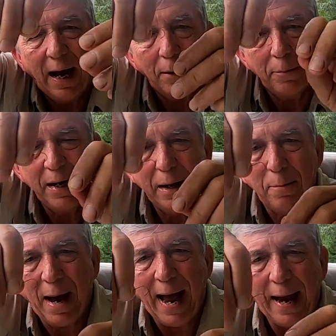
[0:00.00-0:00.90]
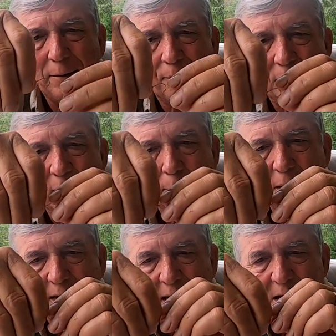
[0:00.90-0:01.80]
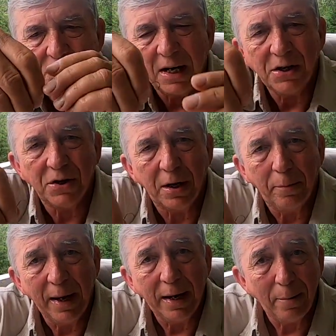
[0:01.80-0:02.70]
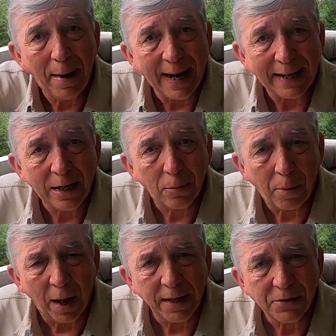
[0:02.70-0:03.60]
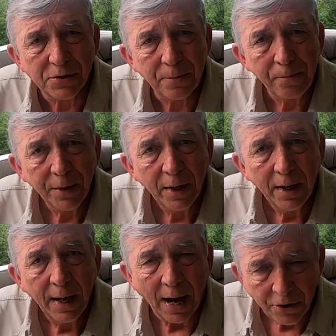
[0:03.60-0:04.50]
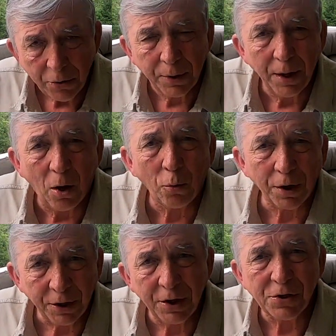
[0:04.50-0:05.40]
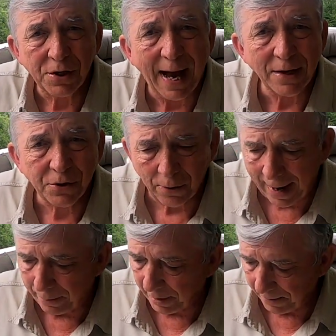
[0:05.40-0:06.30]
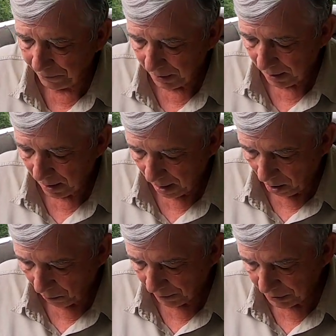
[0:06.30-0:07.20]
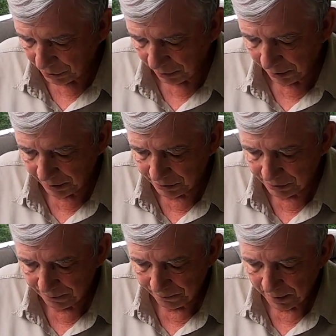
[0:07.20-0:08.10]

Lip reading: I can bend it back, but then it's easy to bend it back into place. And you can hold a good sized crappie on these hooks.